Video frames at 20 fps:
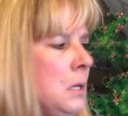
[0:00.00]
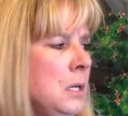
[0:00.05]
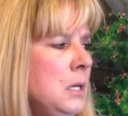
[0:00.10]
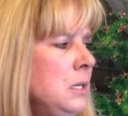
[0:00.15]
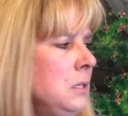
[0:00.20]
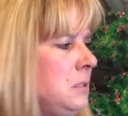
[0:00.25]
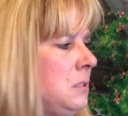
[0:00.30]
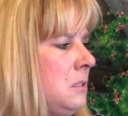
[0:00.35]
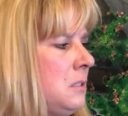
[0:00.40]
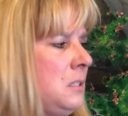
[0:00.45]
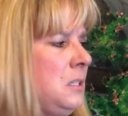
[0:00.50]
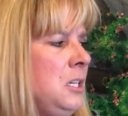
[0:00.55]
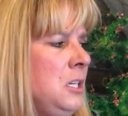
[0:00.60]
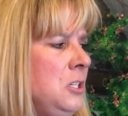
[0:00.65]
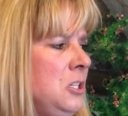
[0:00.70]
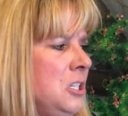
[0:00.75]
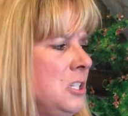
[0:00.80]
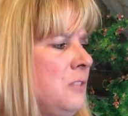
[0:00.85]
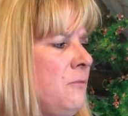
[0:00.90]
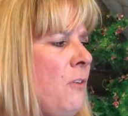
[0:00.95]
"He's the
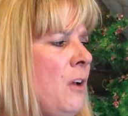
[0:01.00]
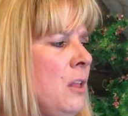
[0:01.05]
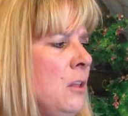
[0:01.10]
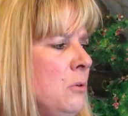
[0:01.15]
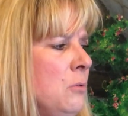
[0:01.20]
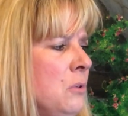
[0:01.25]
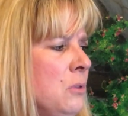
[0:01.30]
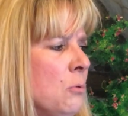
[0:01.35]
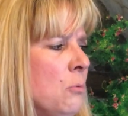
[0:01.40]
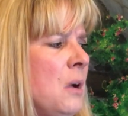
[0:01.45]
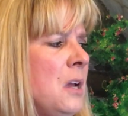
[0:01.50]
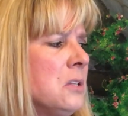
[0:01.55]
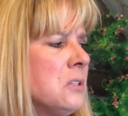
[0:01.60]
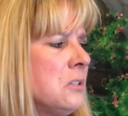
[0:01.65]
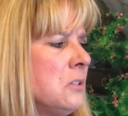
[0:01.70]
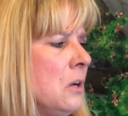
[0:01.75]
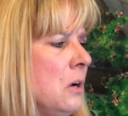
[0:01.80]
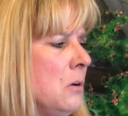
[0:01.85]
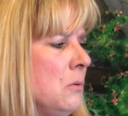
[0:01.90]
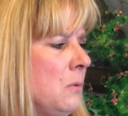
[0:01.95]
stingiest fellow in the
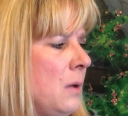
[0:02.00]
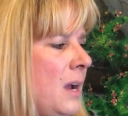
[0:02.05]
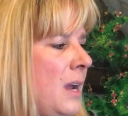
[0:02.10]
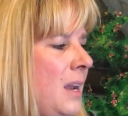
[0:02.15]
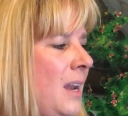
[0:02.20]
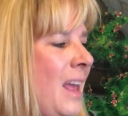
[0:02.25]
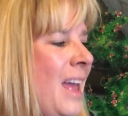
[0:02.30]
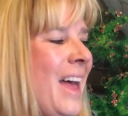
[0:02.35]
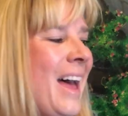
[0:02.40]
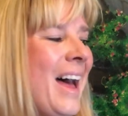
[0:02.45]
West, all right."